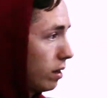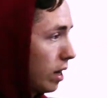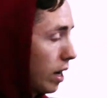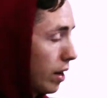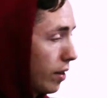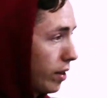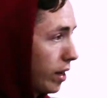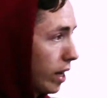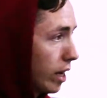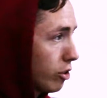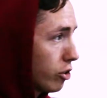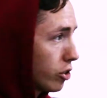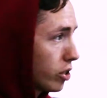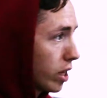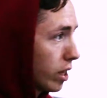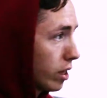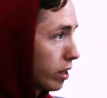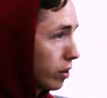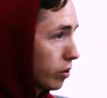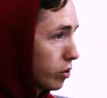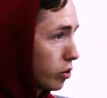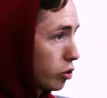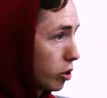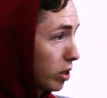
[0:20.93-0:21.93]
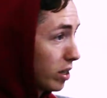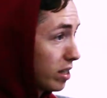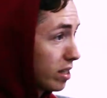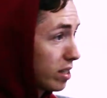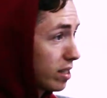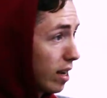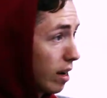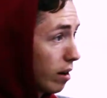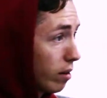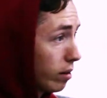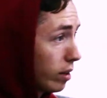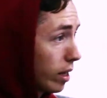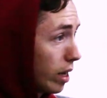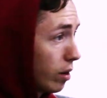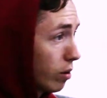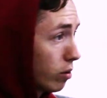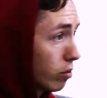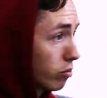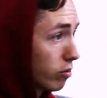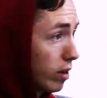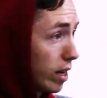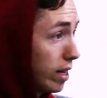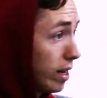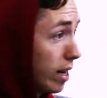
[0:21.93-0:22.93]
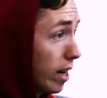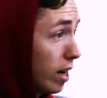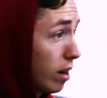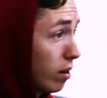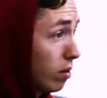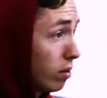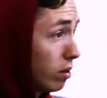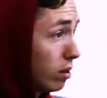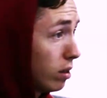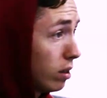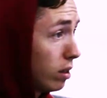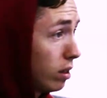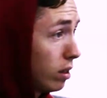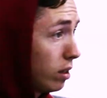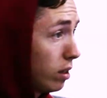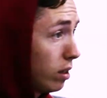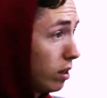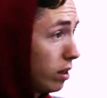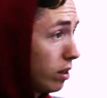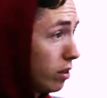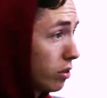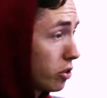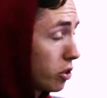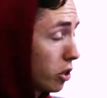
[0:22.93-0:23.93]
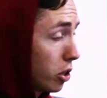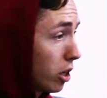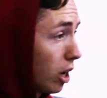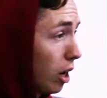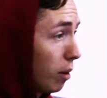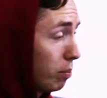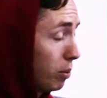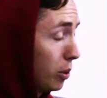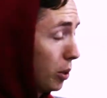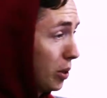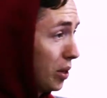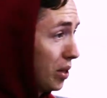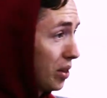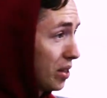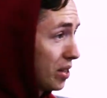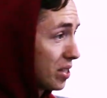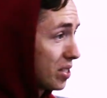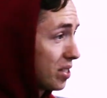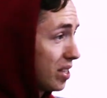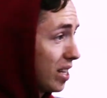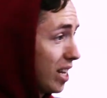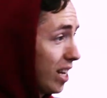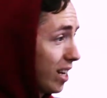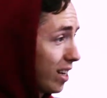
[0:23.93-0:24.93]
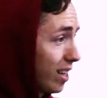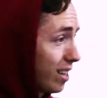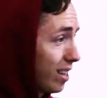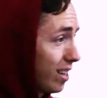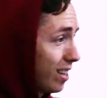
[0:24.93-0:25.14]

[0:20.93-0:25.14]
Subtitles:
I think I just gotta go straight to SoundCloud right now and start uploading this thing.